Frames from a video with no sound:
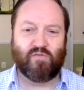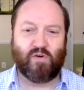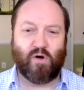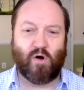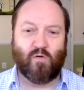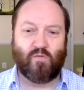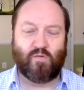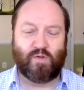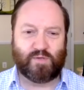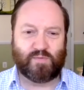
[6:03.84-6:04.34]

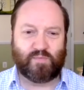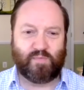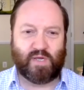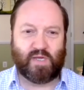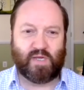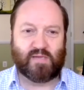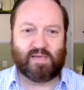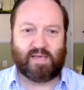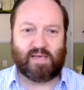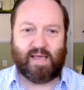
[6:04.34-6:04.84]
involved has
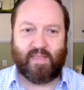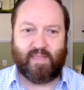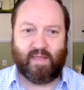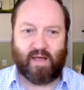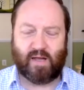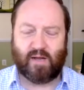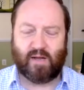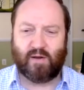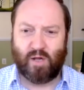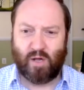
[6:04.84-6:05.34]
been to get
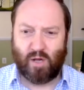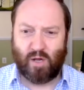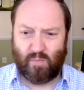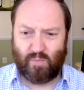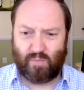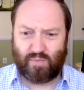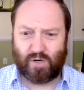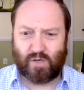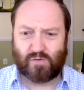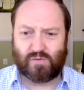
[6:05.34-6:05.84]
that
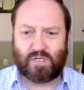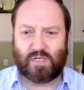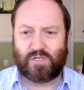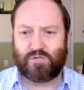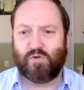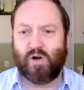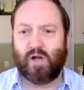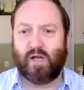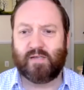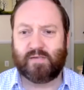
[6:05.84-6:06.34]

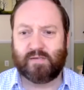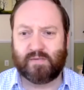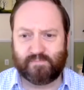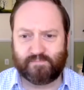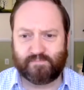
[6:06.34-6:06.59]
process right.